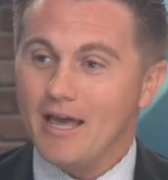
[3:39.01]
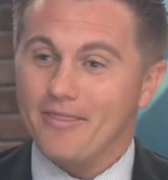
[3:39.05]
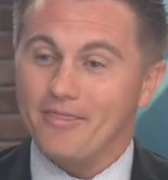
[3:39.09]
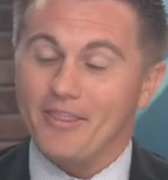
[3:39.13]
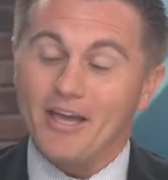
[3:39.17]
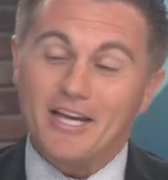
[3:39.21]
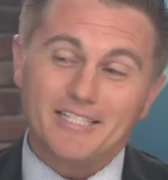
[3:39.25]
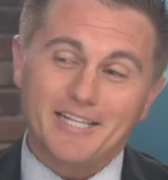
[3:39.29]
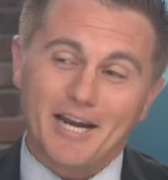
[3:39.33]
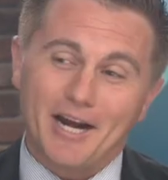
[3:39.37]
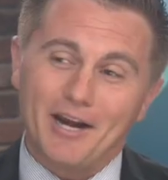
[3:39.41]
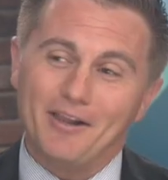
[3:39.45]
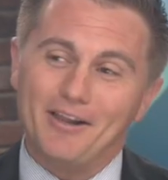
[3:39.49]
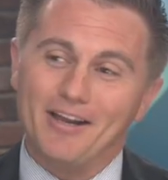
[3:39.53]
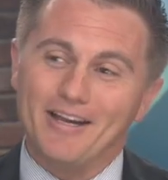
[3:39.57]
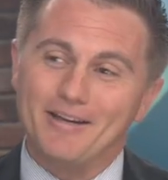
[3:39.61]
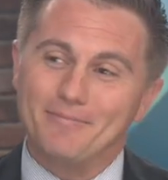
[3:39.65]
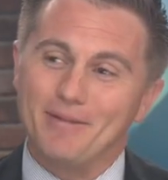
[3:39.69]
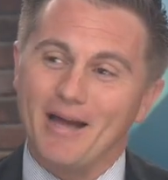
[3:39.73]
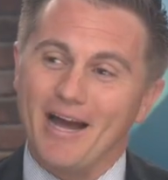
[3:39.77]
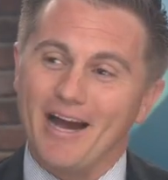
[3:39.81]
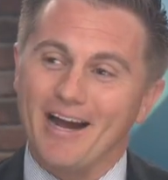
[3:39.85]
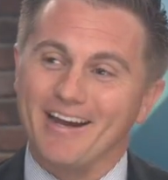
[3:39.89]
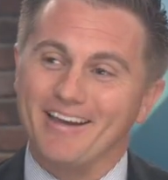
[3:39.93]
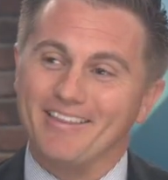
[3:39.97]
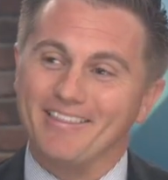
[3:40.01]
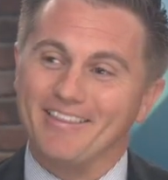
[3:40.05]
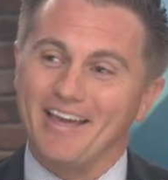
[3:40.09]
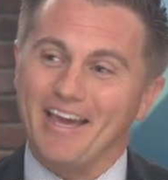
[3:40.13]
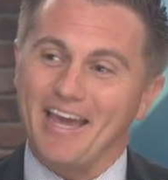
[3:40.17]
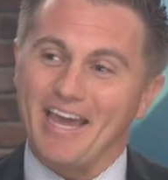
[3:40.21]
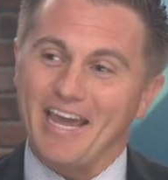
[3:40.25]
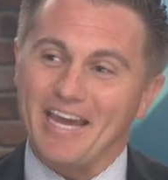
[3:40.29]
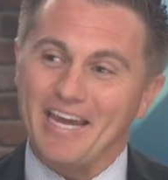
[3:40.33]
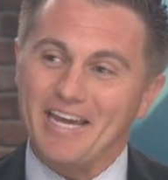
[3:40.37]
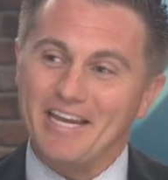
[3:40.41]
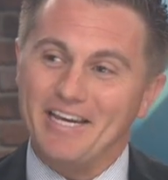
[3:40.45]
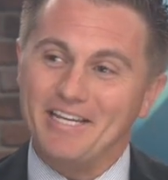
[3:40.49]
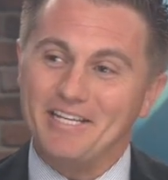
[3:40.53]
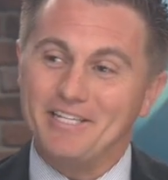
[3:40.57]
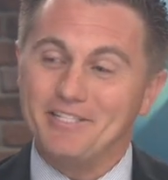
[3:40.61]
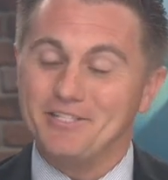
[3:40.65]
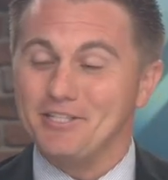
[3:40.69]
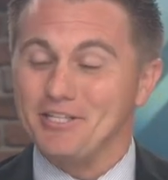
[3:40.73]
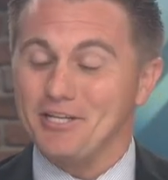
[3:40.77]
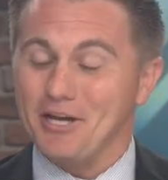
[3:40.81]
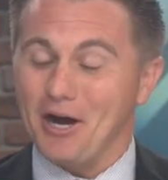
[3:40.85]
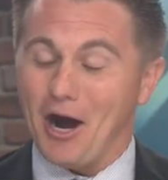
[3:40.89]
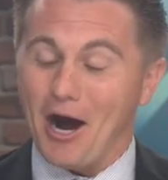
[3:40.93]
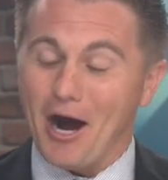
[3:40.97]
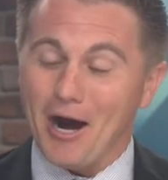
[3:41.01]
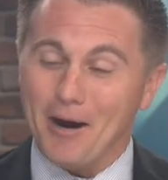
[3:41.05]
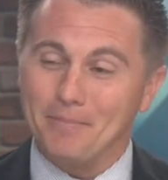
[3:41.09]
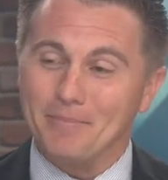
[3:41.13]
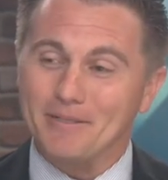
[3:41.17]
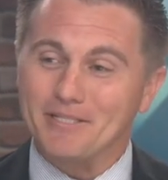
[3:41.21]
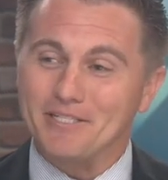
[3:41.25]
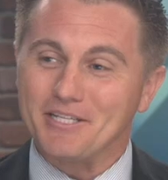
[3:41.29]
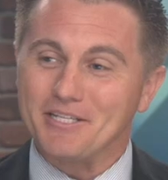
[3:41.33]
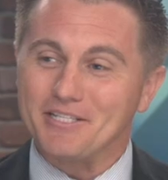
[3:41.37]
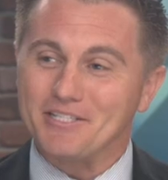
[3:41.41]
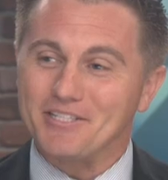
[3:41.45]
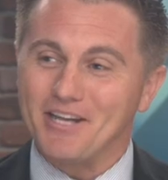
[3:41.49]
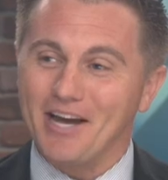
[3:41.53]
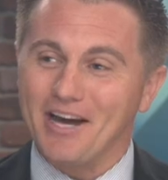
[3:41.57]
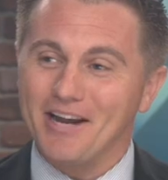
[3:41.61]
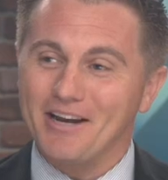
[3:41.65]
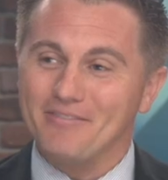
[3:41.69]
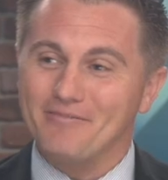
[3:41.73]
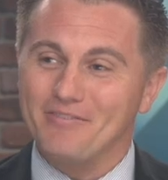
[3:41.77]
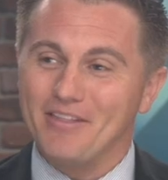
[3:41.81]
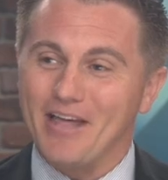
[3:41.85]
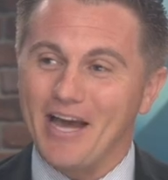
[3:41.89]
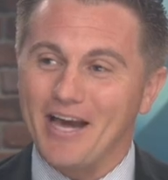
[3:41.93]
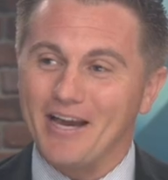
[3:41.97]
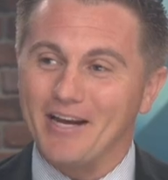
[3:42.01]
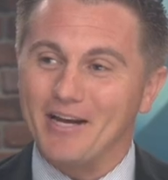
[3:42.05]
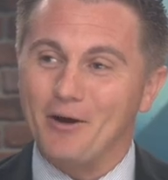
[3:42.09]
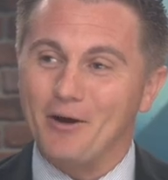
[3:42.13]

That's kind of like back in the 80s, the opposite side of that,